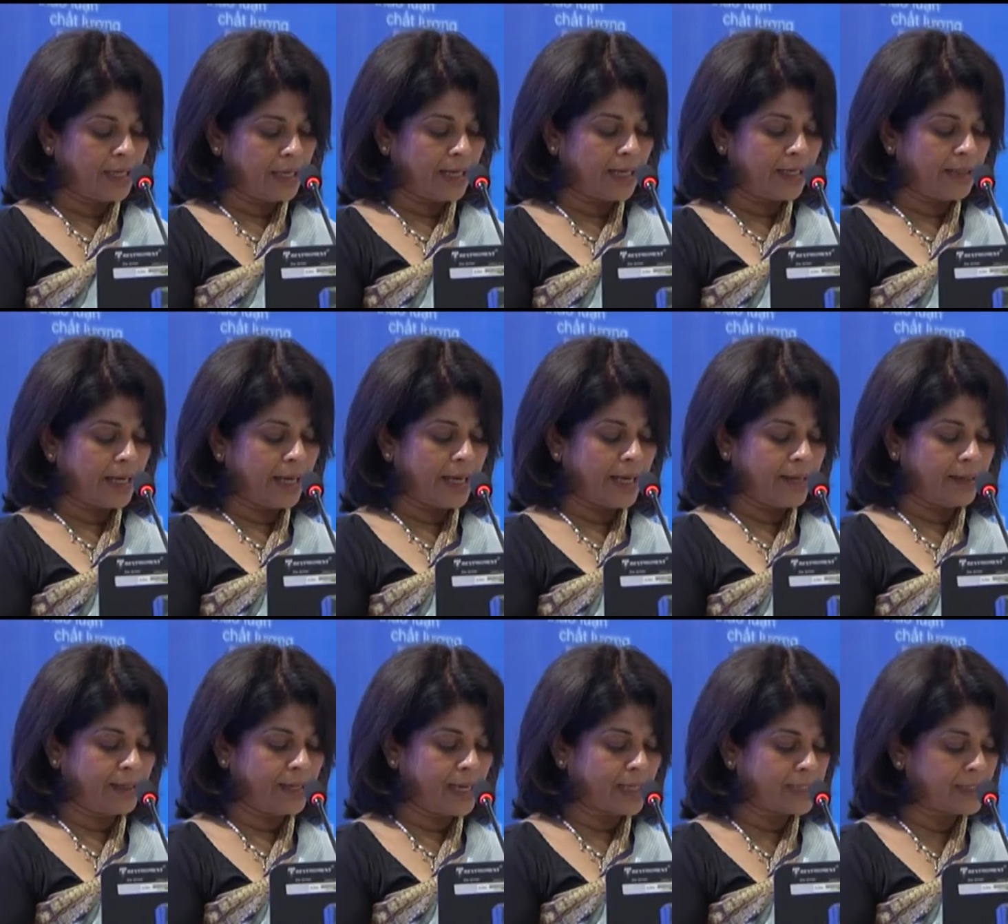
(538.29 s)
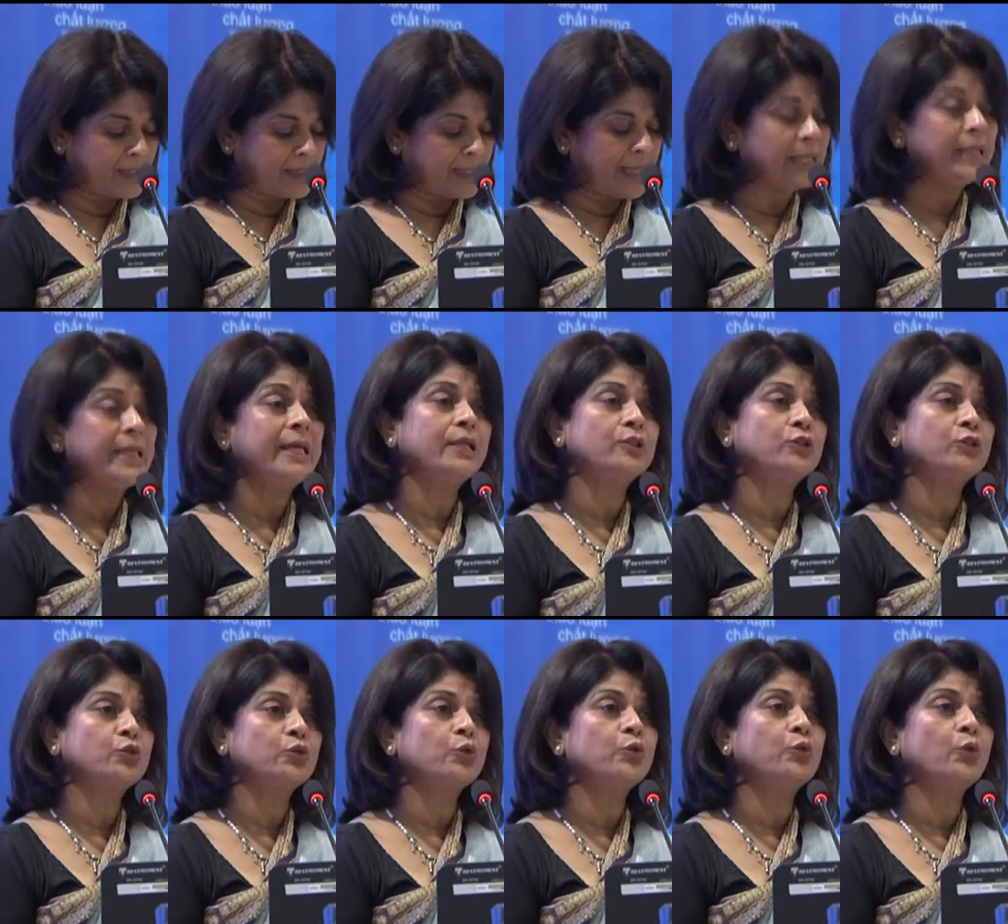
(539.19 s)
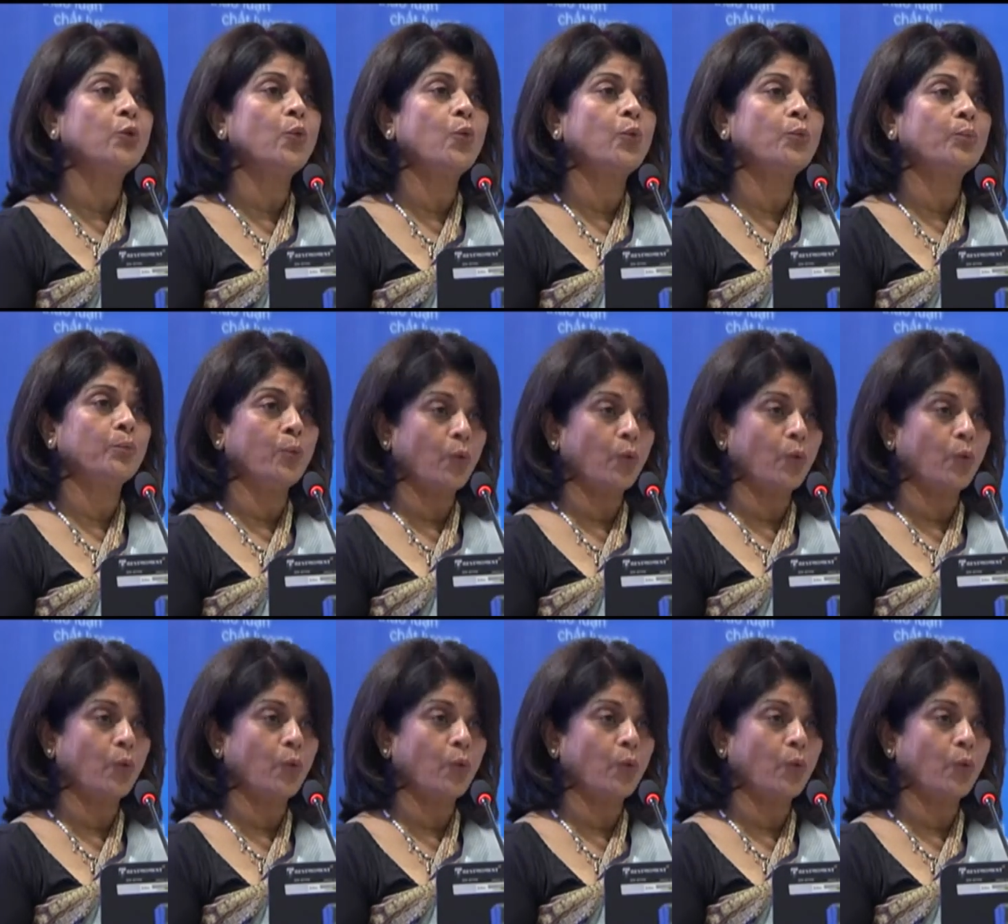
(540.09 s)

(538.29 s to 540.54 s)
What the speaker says: in areas they need to know